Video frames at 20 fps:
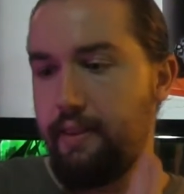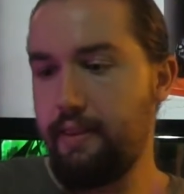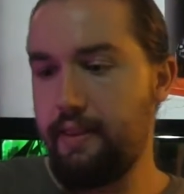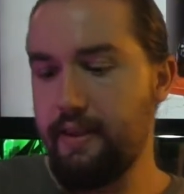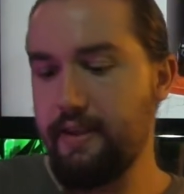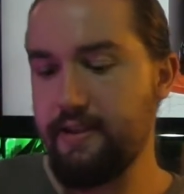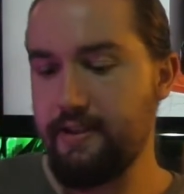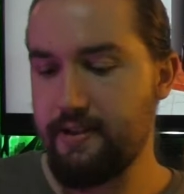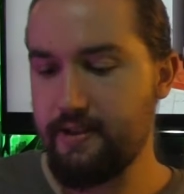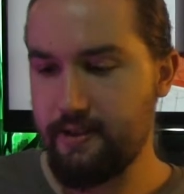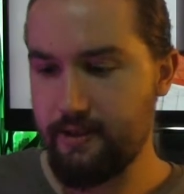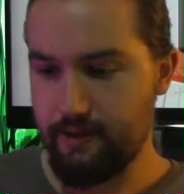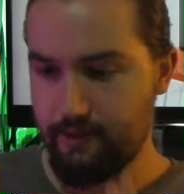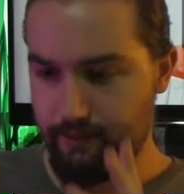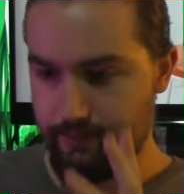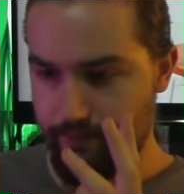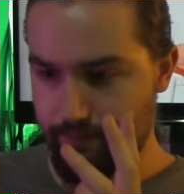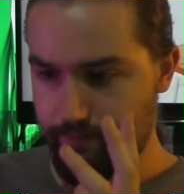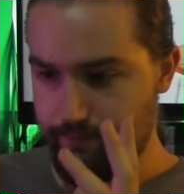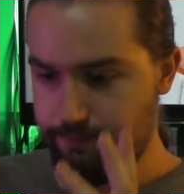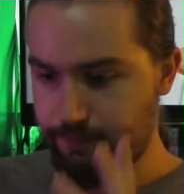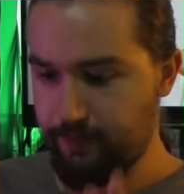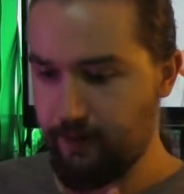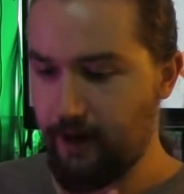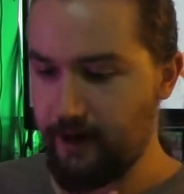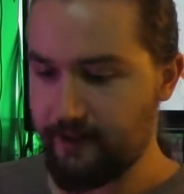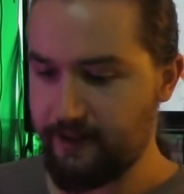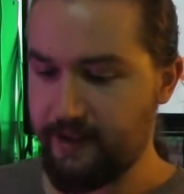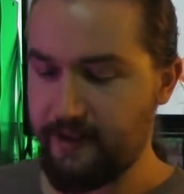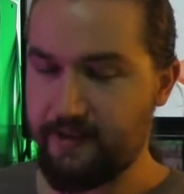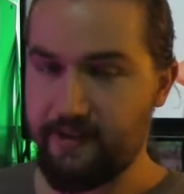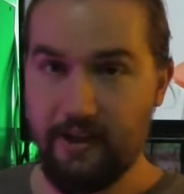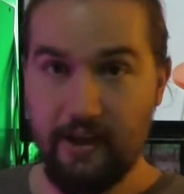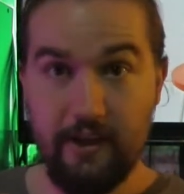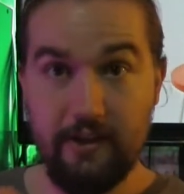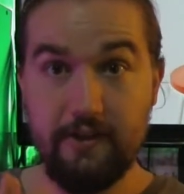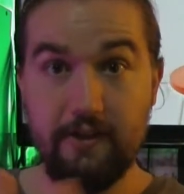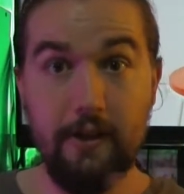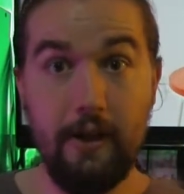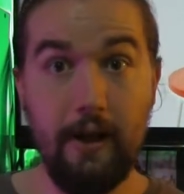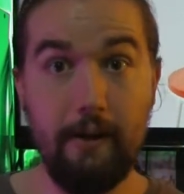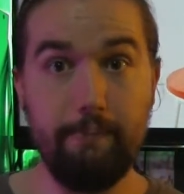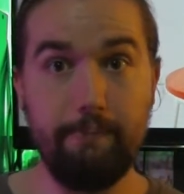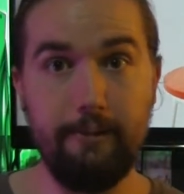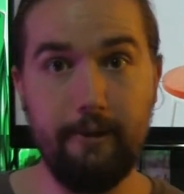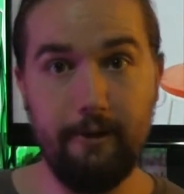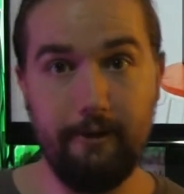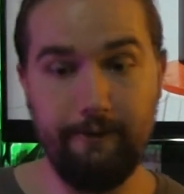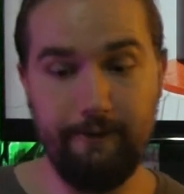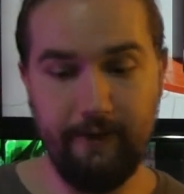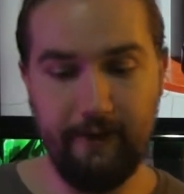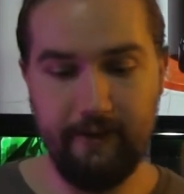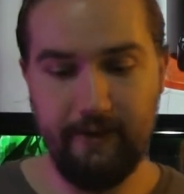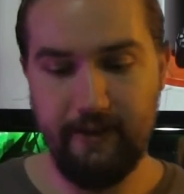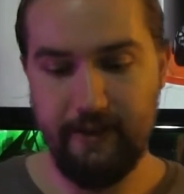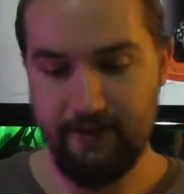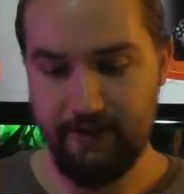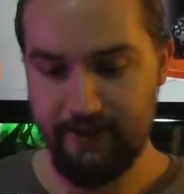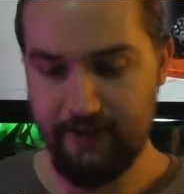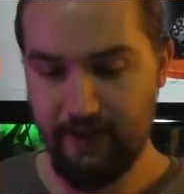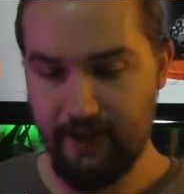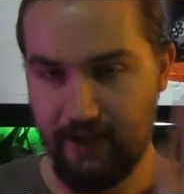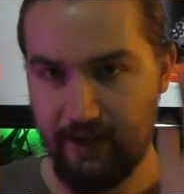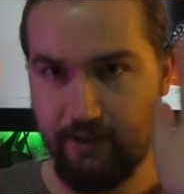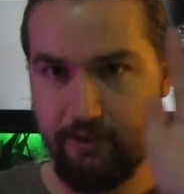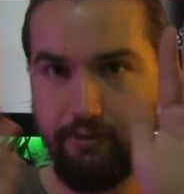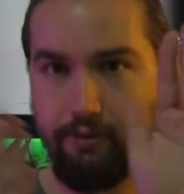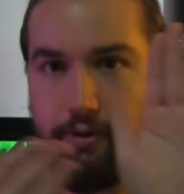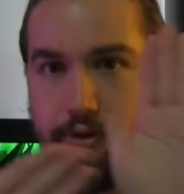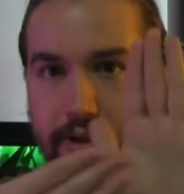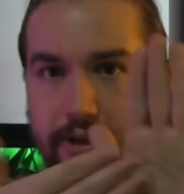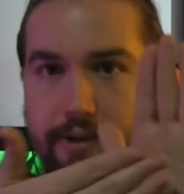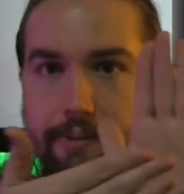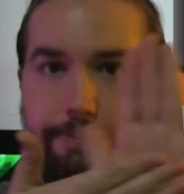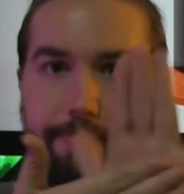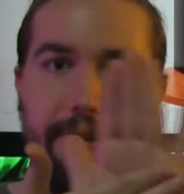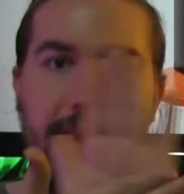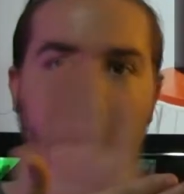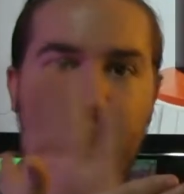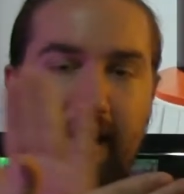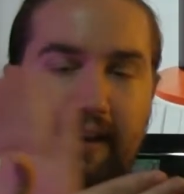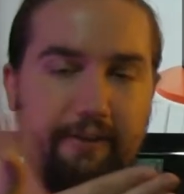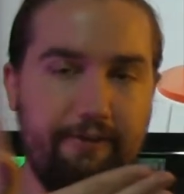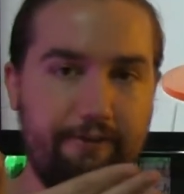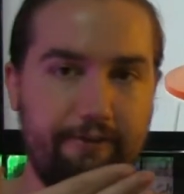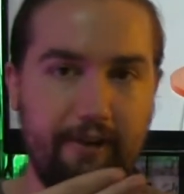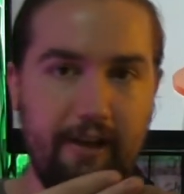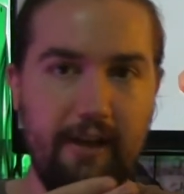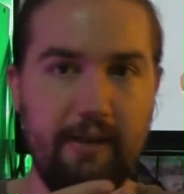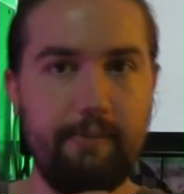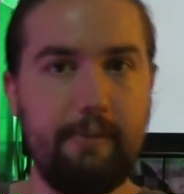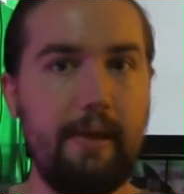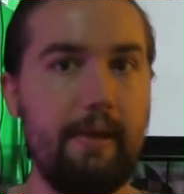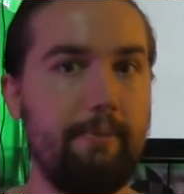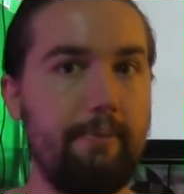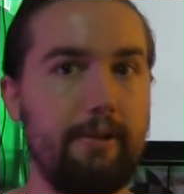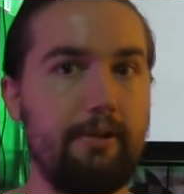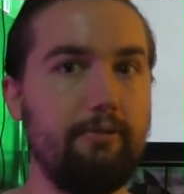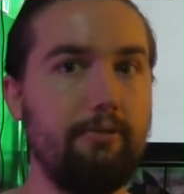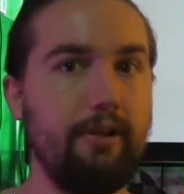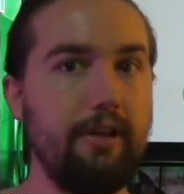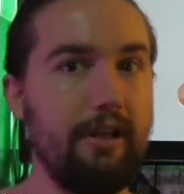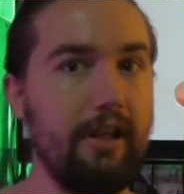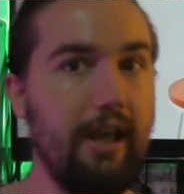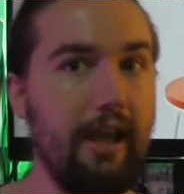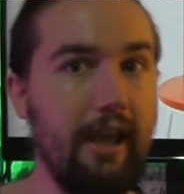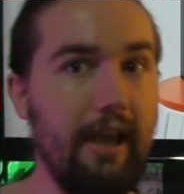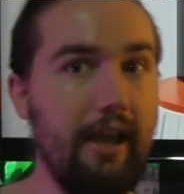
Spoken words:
this process is not perfect. This throwing in a black frame in between